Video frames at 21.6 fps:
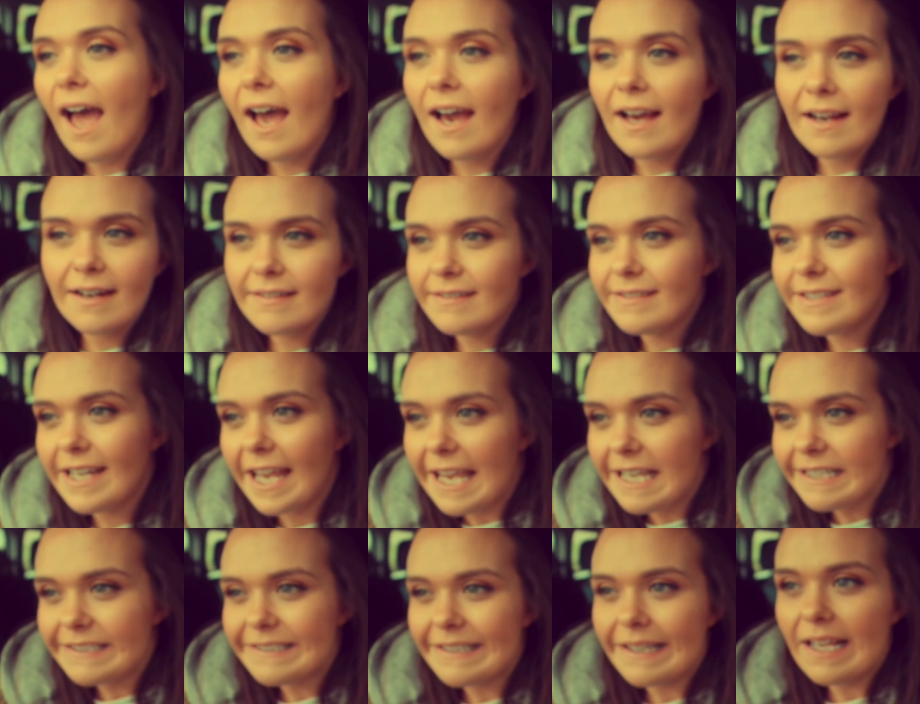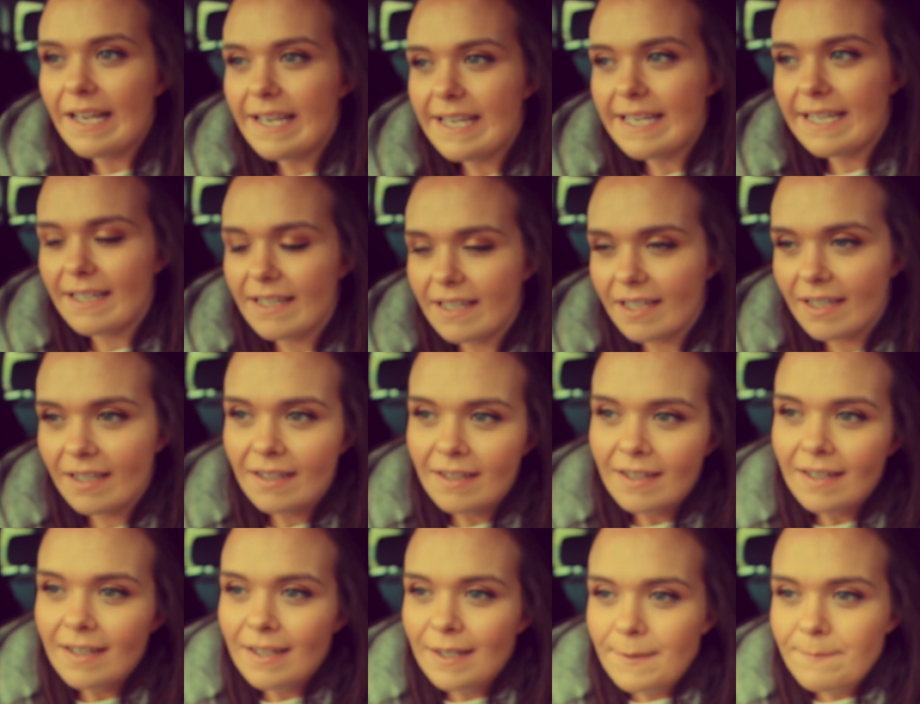And it's like,
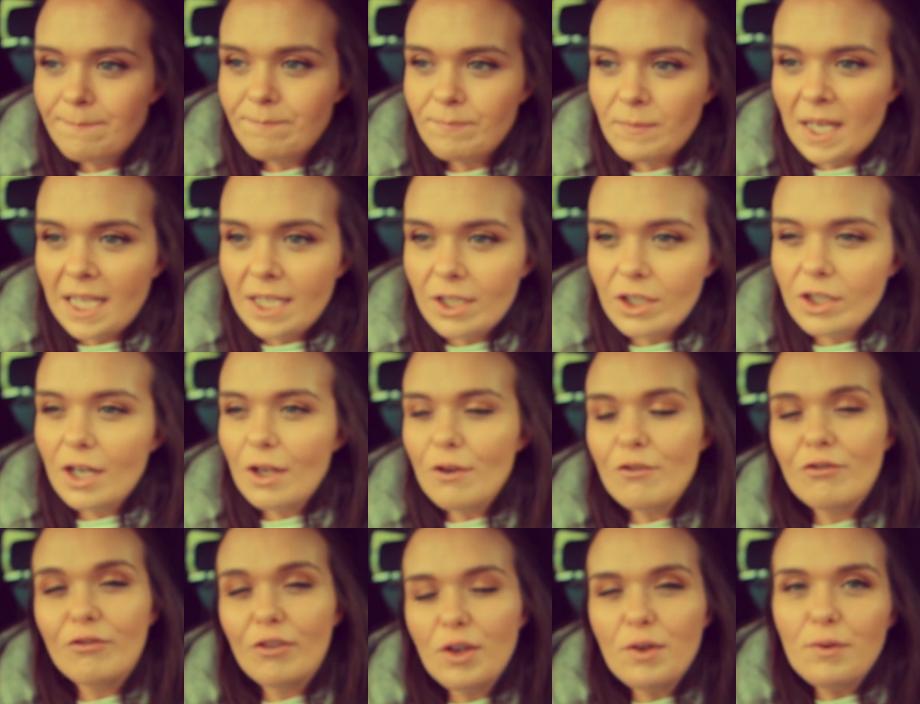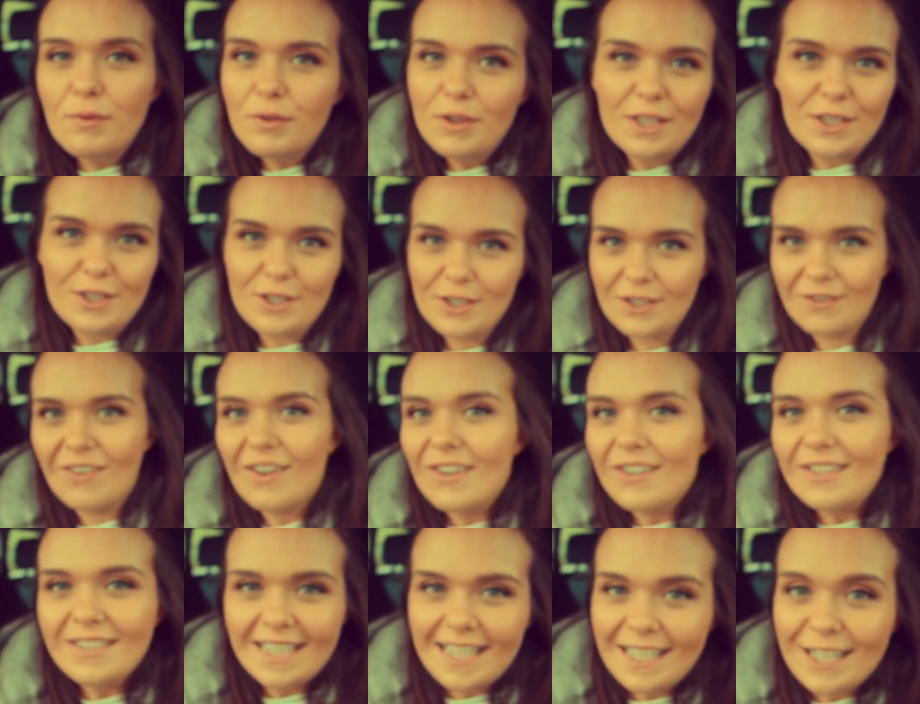you know, food that just
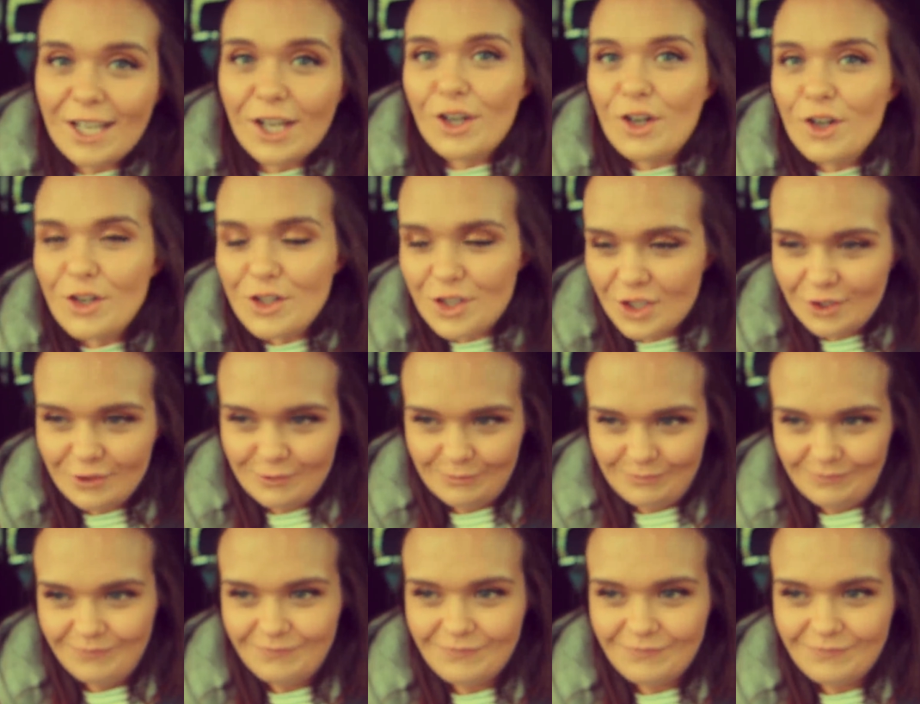feels like a cuddle.